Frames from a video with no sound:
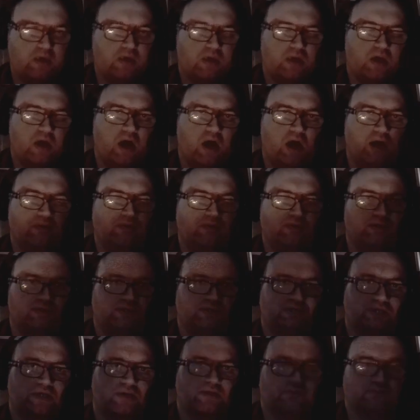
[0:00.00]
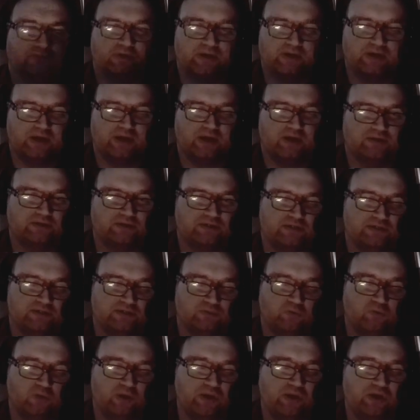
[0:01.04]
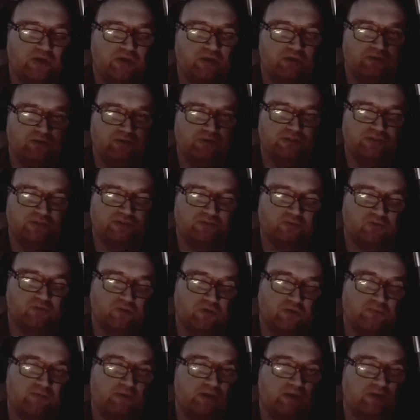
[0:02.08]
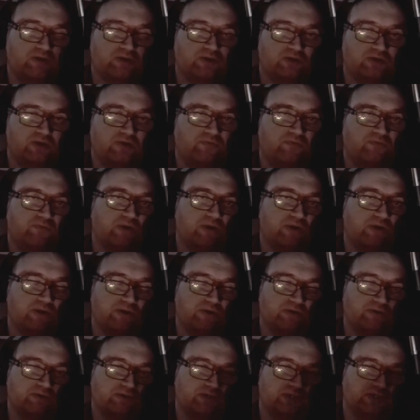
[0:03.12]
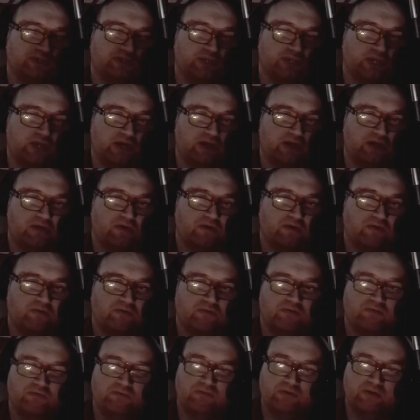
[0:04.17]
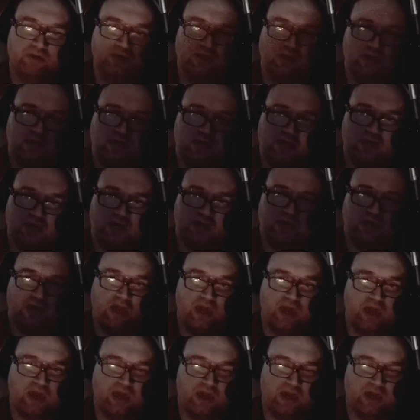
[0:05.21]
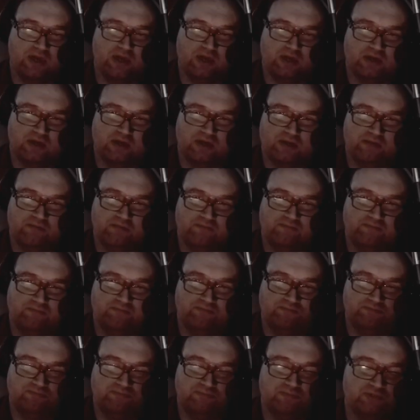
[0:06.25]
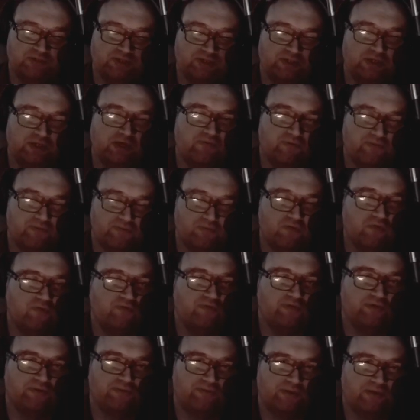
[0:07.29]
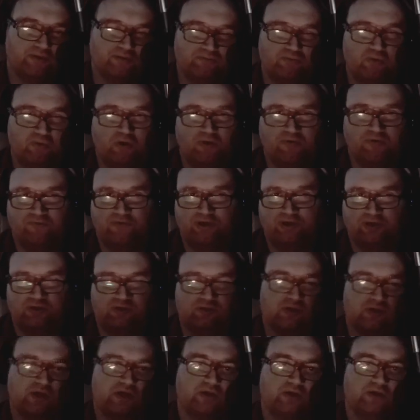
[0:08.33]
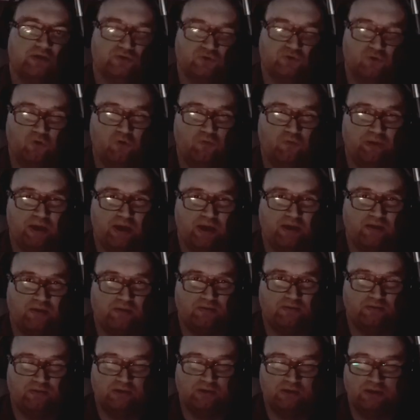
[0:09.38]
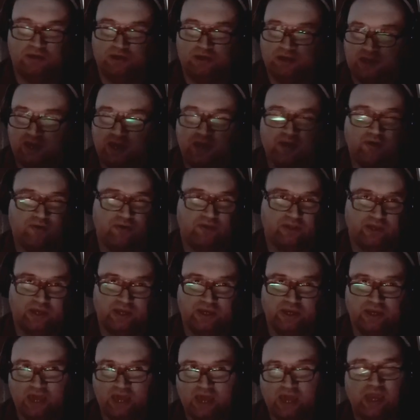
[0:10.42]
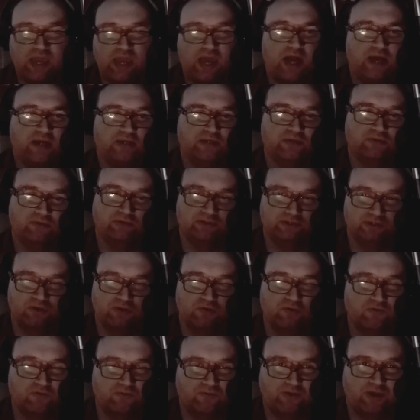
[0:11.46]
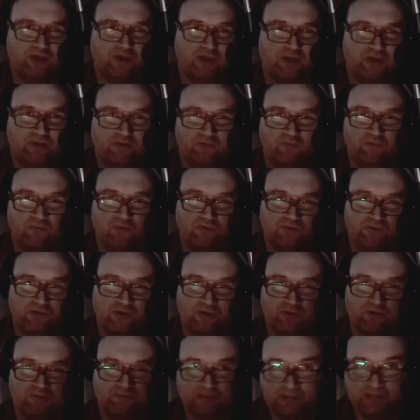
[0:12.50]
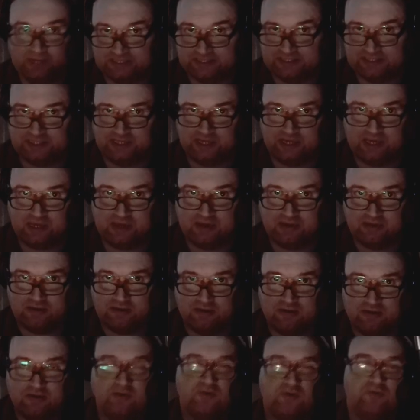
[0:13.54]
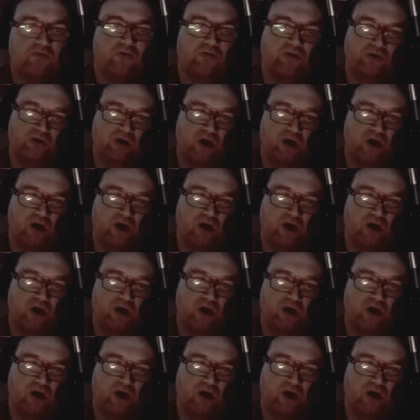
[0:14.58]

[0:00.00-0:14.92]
I'm going to say it right now, since Windows, or Microsoft Windows, is now since they removed the important feature like control panel, and they're letting AI do its own thing with your PC, or your